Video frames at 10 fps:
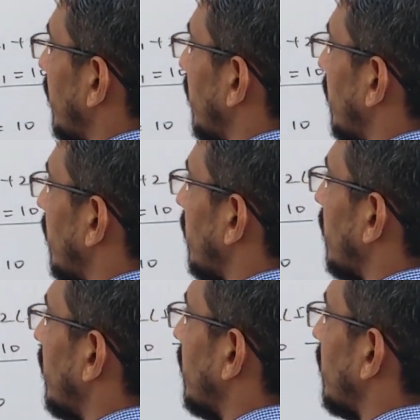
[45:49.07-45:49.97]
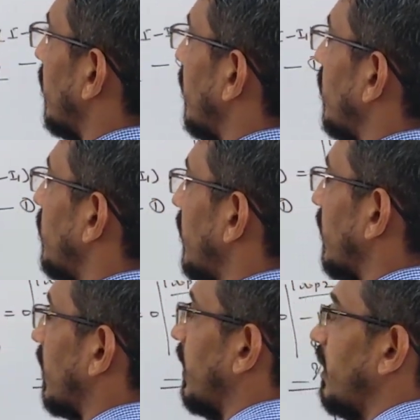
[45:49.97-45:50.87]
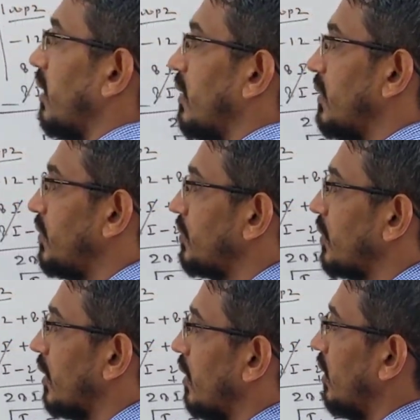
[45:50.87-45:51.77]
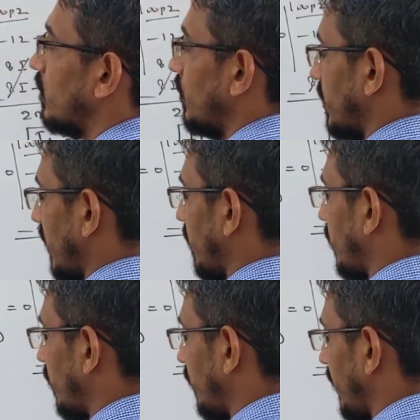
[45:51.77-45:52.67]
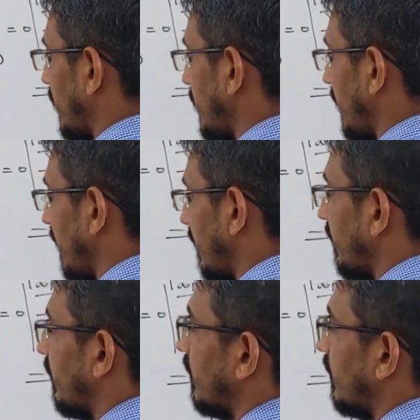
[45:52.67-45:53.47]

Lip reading: here, then you here, right? So you start from VC,